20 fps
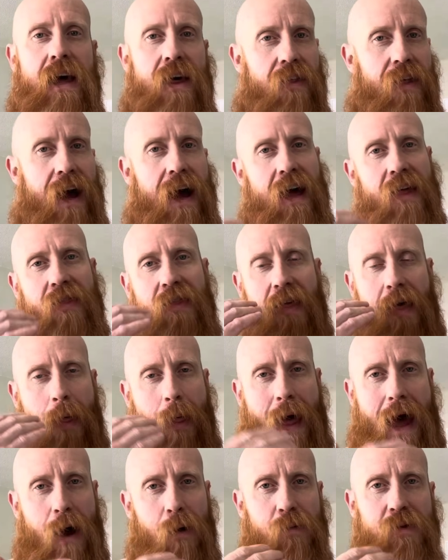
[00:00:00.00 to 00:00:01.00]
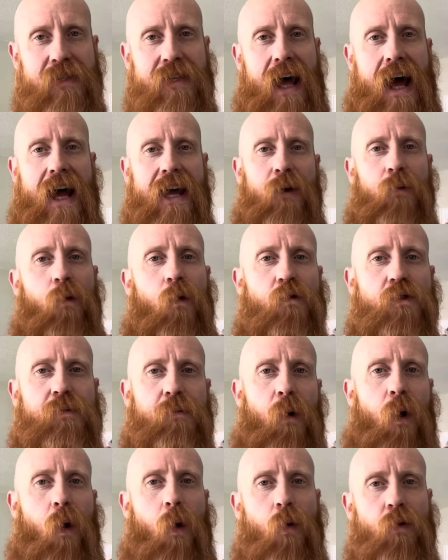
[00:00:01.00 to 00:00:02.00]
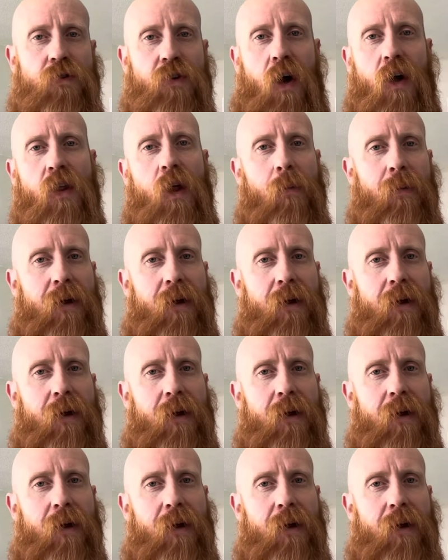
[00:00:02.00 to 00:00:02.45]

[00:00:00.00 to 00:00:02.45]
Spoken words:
That was Iron Wolf's motto: turn up,